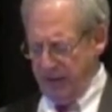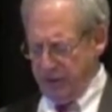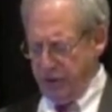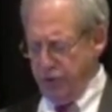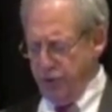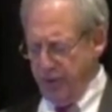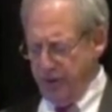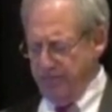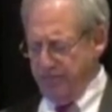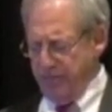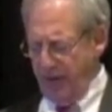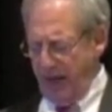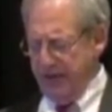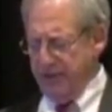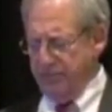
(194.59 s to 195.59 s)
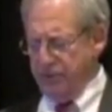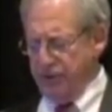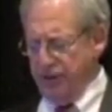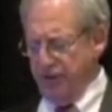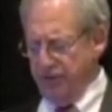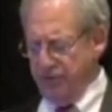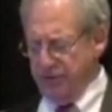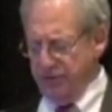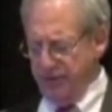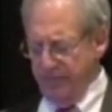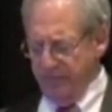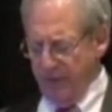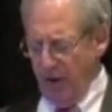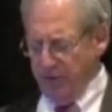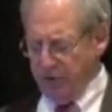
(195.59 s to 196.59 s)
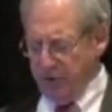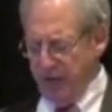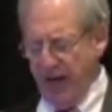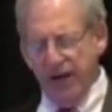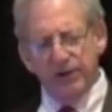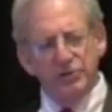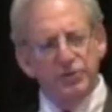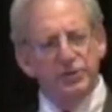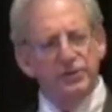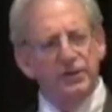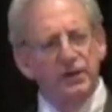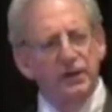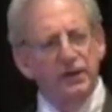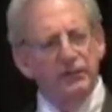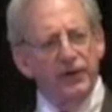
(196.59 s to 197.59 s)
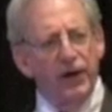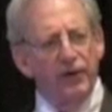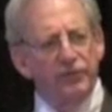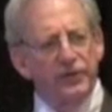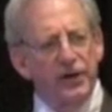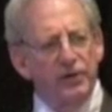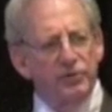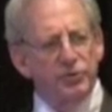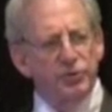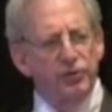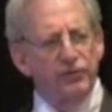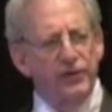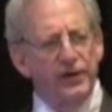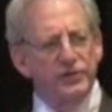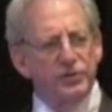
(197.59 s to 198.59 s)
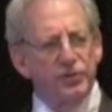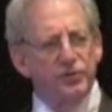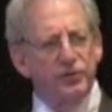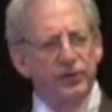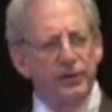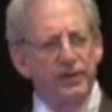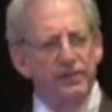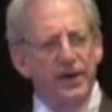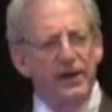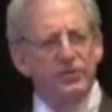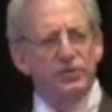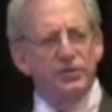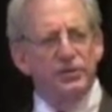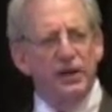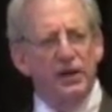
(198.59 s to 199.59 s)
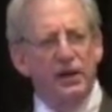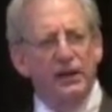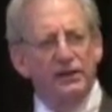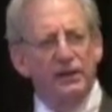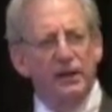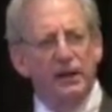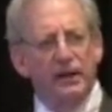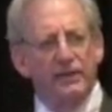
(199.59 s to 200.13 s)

two items here, health status and the healthcare surveys, are really based on